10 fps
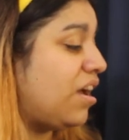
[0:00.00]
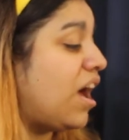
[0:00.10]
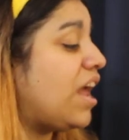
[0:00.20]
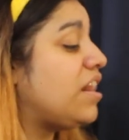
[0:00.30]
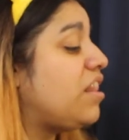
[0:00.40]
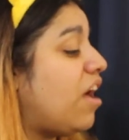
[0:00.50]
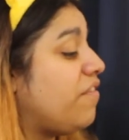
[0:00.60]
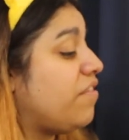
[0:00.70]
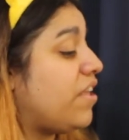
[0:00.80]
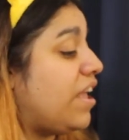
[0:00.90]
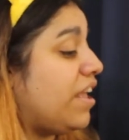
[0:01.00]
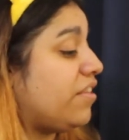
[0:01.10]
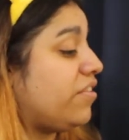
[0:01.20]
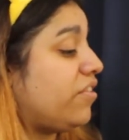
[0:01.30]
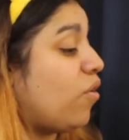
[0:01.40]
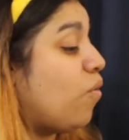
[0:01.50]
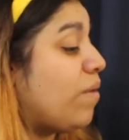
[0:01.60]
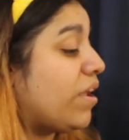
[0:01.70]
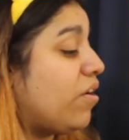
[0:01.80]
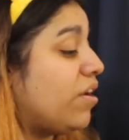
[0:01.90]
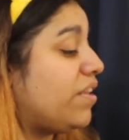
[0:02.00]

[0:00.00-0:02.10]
I love this. Oh my god,